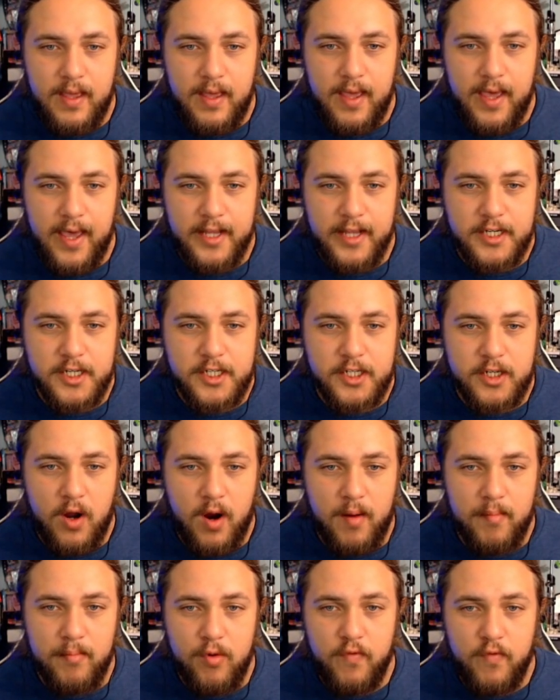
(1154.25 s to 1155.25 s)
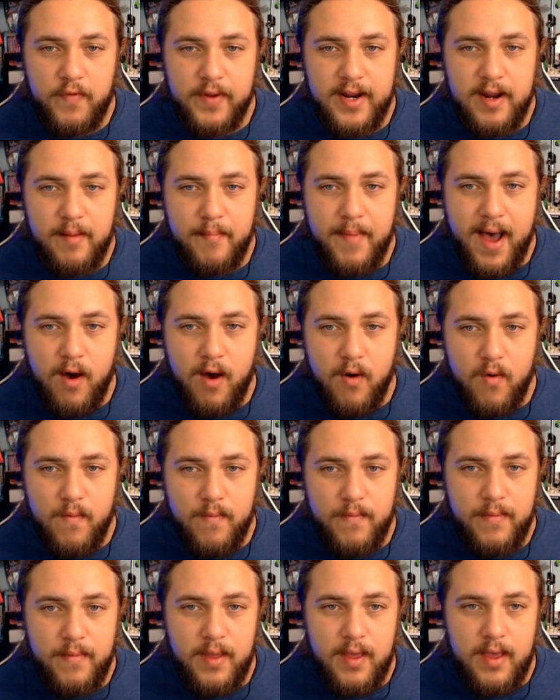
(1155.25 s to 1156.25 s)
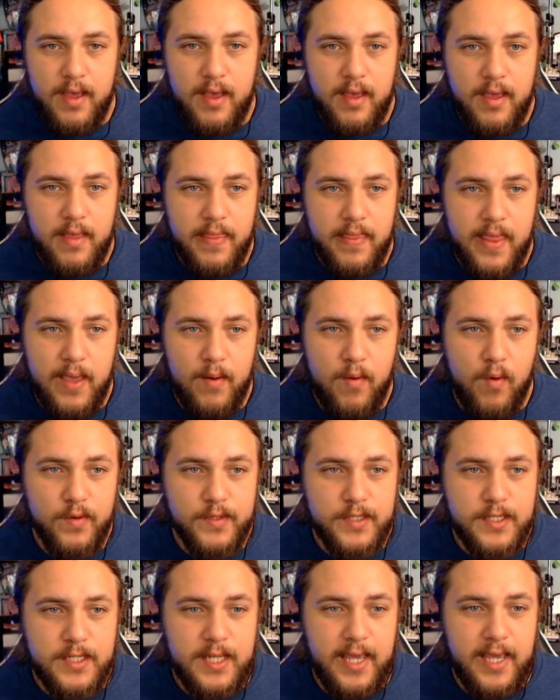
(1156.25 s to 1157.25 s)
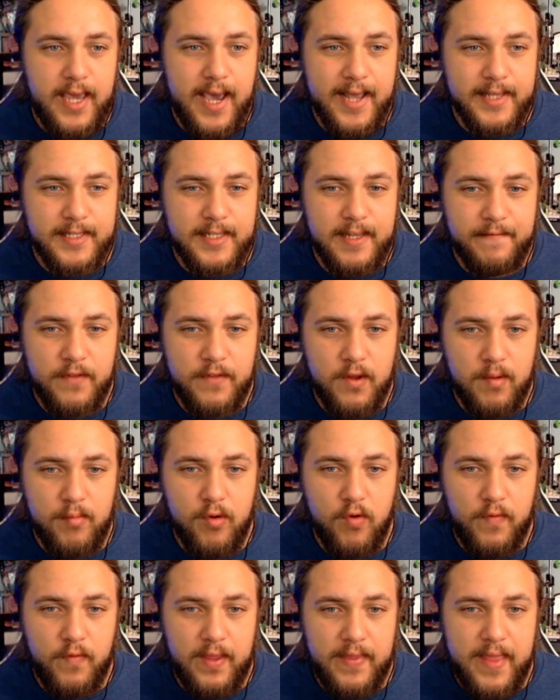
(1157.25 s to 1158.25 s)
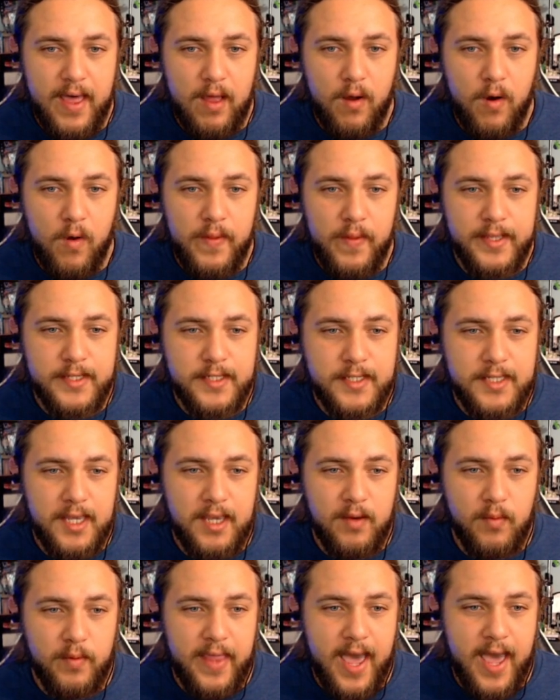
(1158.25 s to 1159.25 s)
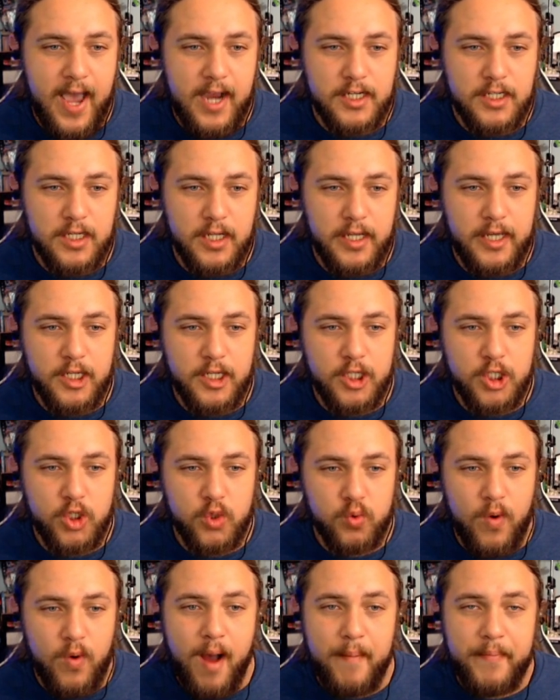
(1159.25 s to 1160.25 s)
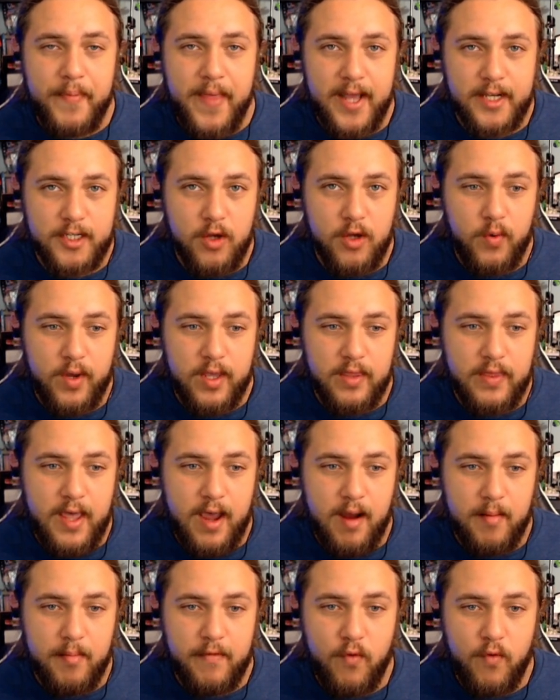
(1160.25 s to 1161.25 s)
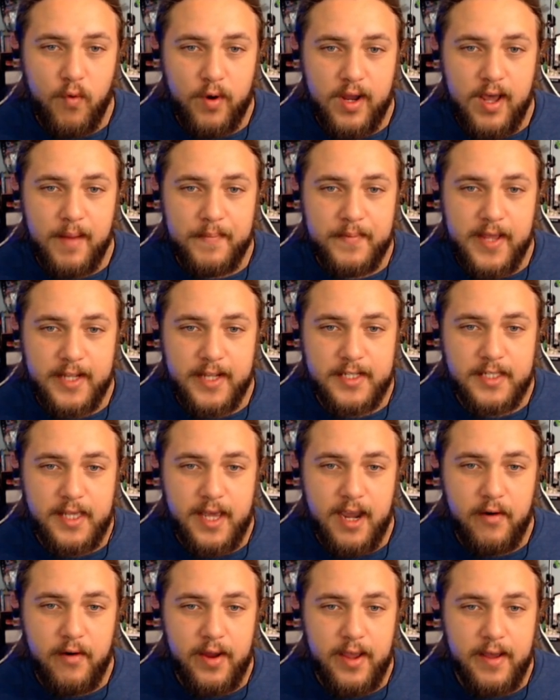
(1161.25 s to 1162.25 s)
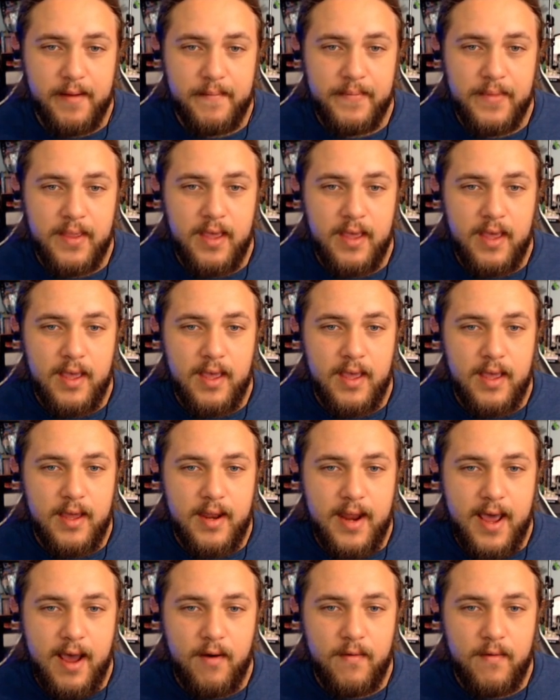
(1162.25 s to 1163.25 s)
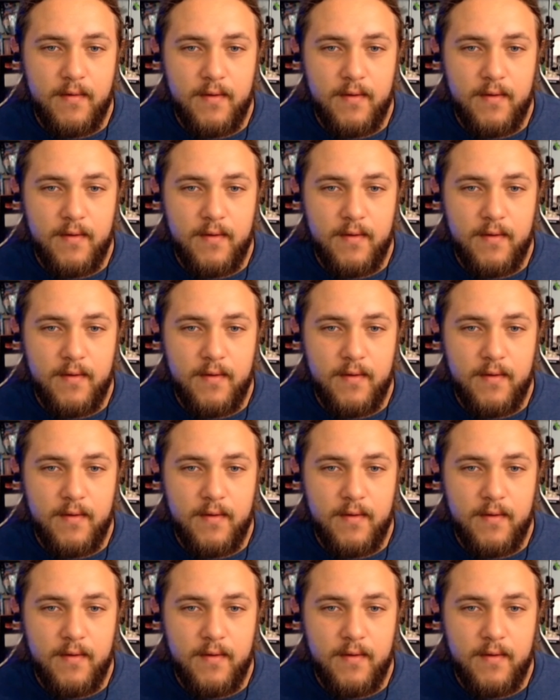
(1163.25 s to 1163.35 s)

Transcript: and just start moving it about, they won't see as if they're moving. They'll only see when they actually drop that token there before it updates the area. Now,